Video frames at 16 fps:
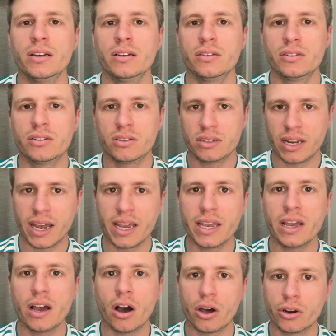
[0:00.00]

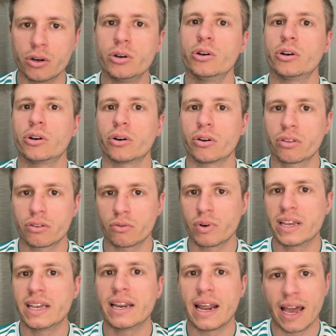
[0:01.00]
stay under
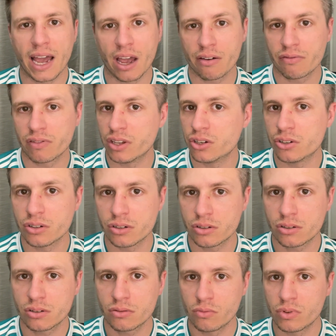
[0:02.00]
3.5
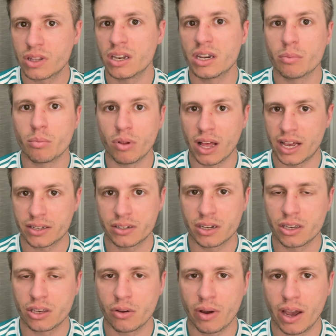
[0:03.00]
inches with any
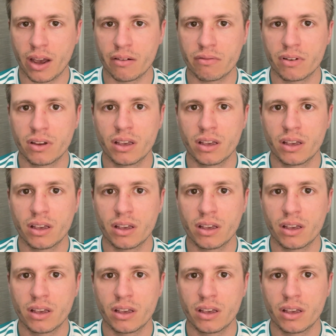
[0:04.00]
plastic you have,